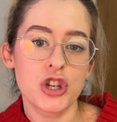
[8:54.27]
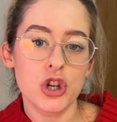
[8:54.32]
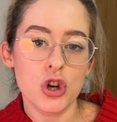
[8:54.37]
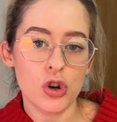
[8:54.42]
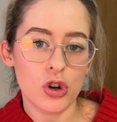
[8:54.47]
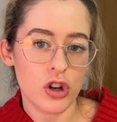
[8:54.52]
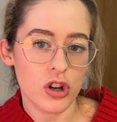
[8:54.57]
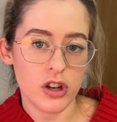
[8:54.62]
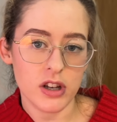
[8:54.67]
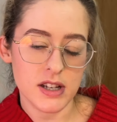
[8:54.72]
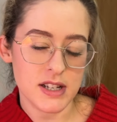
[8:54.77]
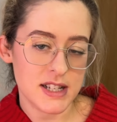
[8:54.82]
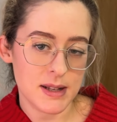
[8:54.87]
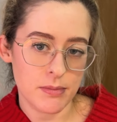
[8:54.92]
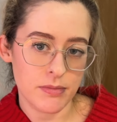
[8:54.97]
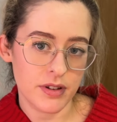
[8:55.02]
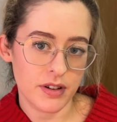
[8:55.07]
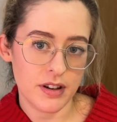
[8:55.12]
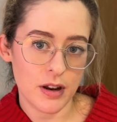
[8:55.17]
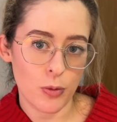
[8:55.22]
yogurt or
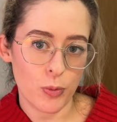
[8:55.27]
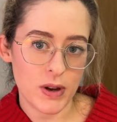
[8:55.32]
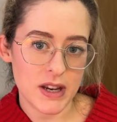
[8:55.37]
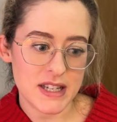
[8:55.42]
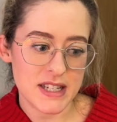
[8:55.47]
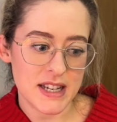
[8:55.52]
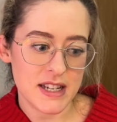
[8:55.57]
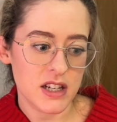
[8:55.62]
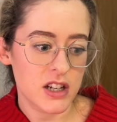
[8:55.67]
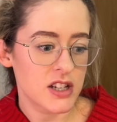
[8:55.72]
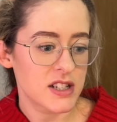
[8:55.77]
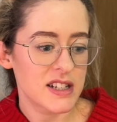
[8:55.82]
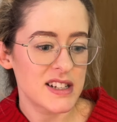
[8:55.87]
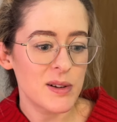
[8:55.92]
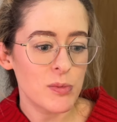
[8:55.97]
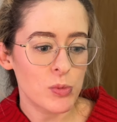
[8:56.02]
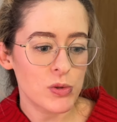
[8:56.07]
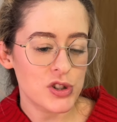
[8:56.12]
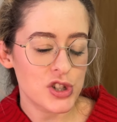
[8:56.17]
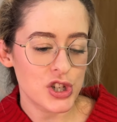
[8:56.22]
something that we did because i
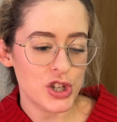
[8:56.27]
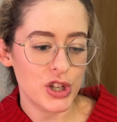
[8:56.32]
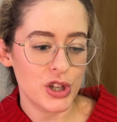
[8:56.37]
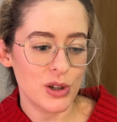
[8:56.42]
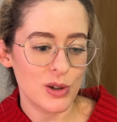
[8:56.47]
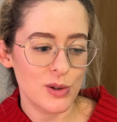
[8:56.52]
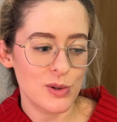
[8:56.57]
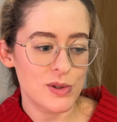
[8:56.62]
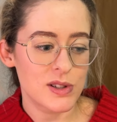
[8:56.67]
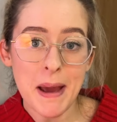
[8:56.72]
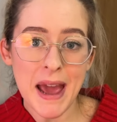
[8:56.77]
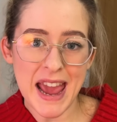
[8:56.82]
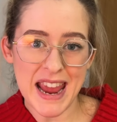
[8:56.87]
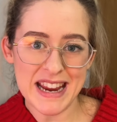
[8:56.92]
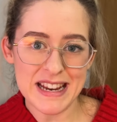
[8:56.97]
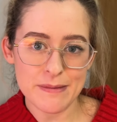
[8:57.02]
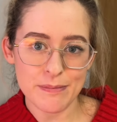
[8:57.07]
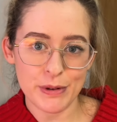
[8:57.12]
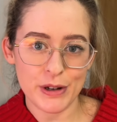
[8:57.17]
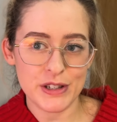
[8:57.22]
didn't want to use
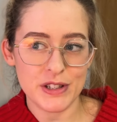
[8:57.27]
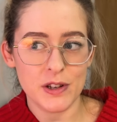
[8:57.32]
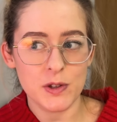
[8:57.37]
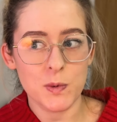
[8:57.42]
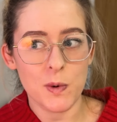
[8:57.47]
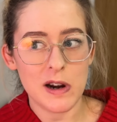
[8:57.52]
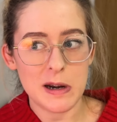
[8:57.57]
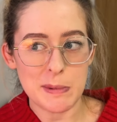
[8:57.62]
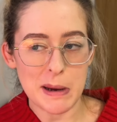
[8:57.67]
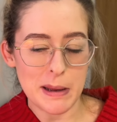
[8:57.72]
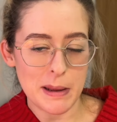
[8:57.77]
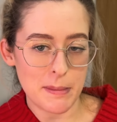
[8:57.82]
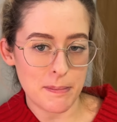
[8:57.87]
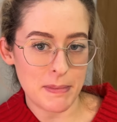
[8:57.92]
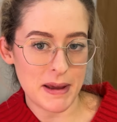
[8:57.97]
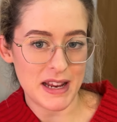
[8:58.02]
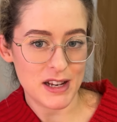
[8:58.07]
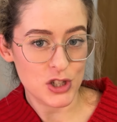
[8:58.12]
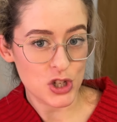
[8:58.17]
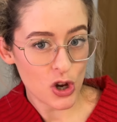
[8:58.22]
paint because i was worried about it
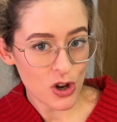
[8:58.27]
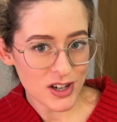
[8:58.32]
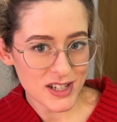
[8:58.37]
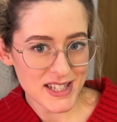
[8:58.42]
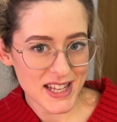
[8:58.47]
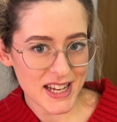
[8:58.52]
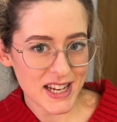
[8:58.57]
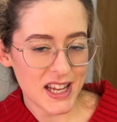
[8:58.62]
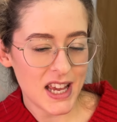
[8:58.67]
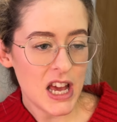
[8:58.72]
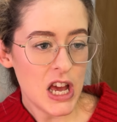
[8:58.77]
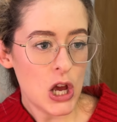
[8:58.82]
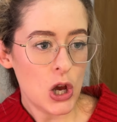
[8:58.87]
being toxic